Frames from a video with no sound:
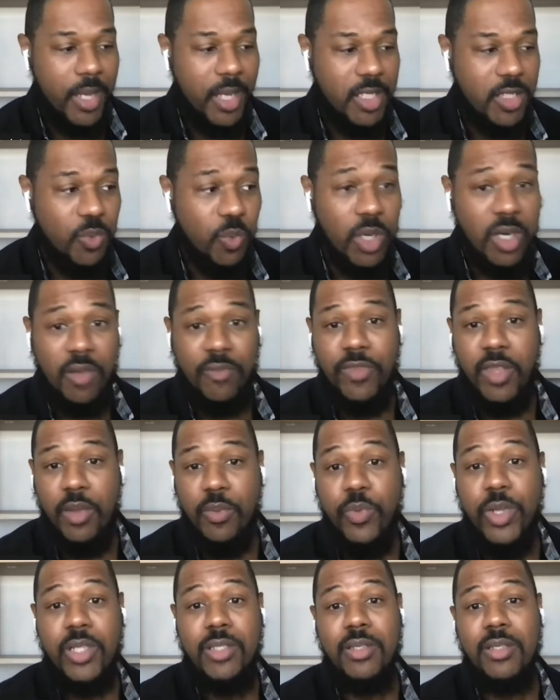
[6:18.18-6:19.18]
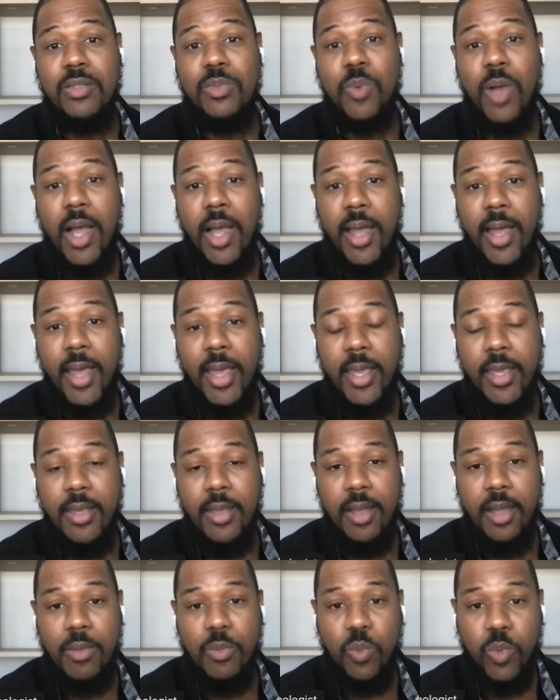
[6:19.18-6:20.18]
is one of the reasons
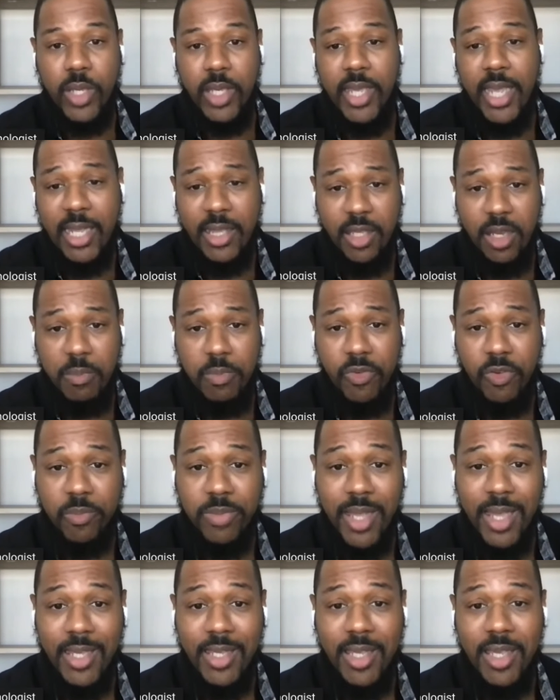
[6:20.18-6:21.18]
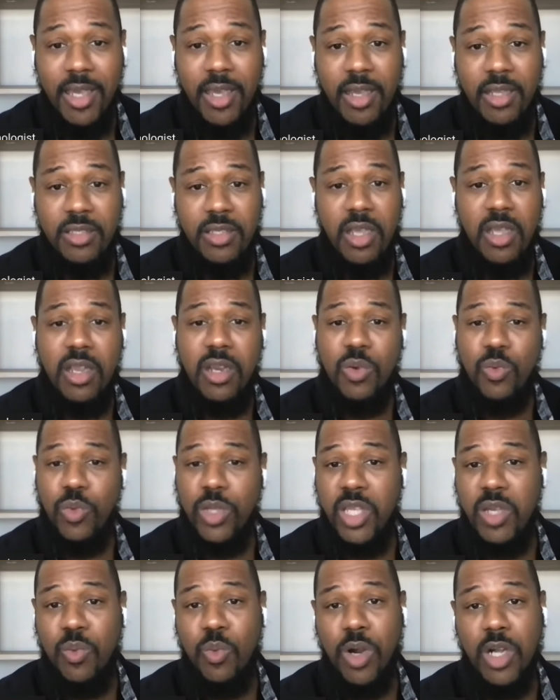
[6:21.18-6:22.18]
why we at Therapy for Black Kids
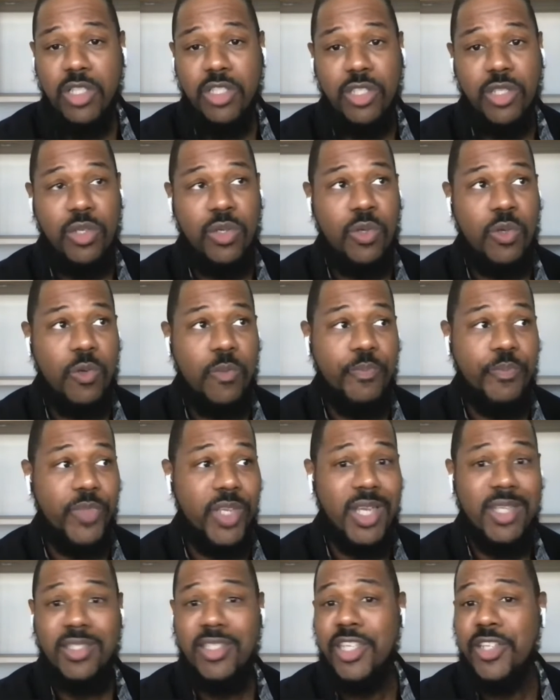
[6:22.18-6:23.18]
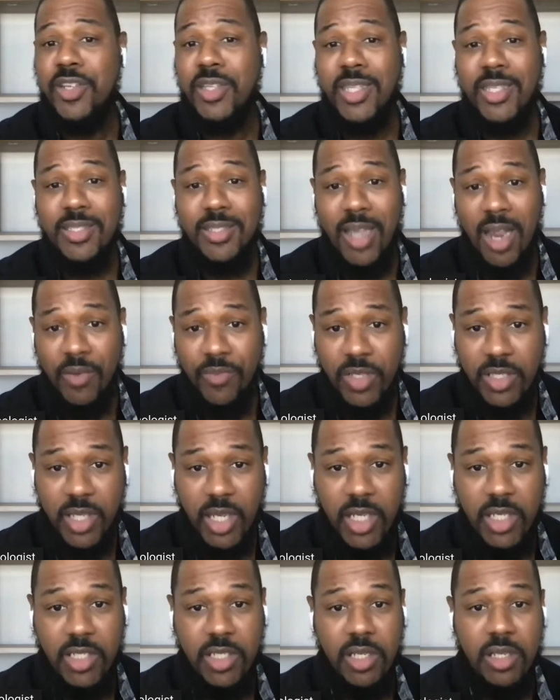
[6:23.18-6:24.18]
really want to continue these
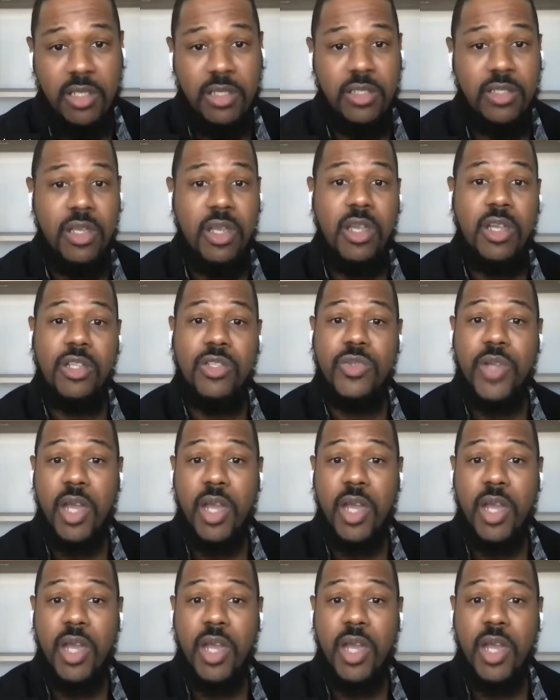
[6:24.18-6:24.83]
conversations,